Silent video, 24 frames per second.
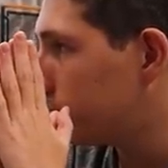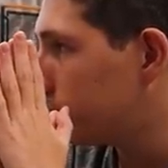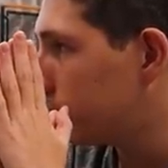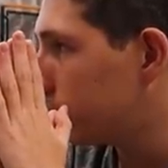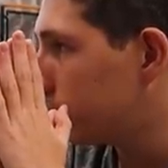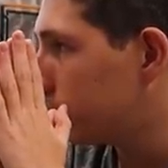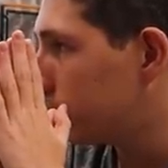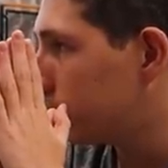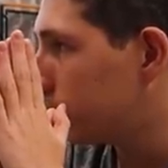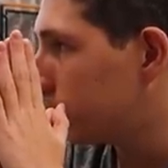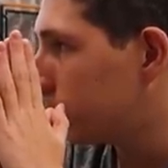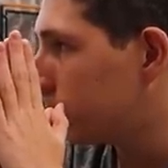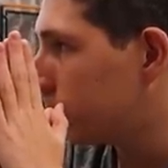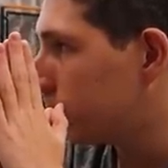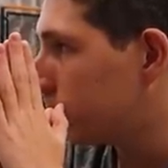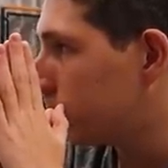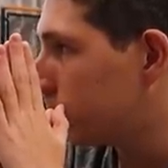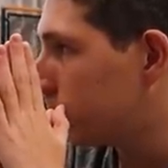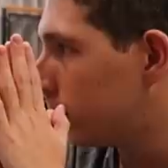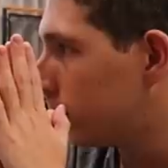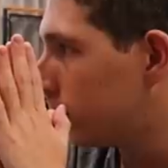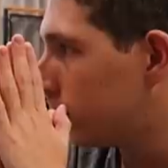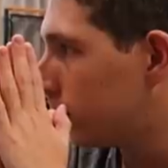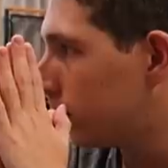
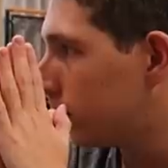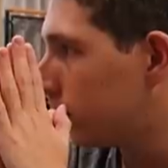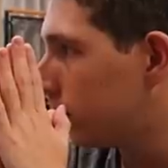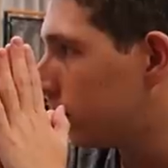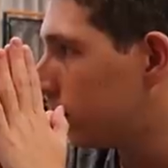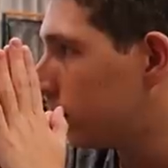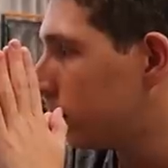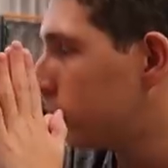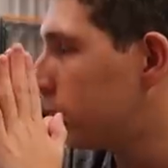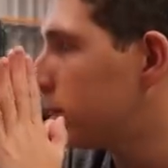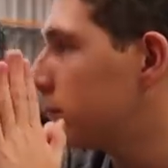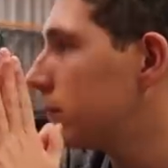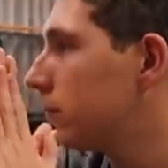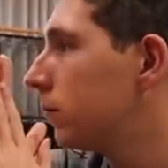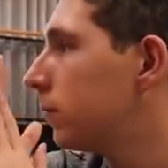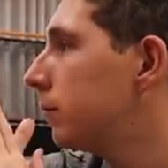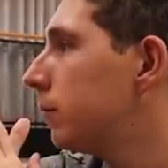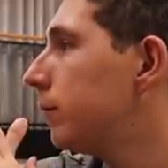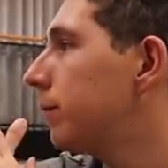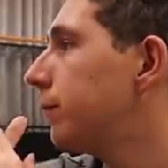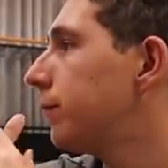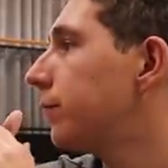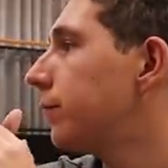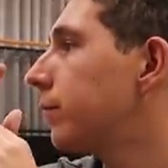
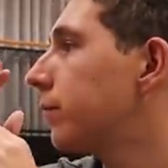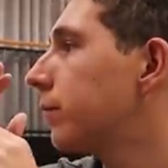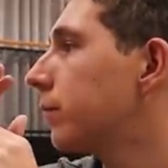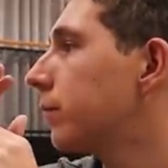(not speaking)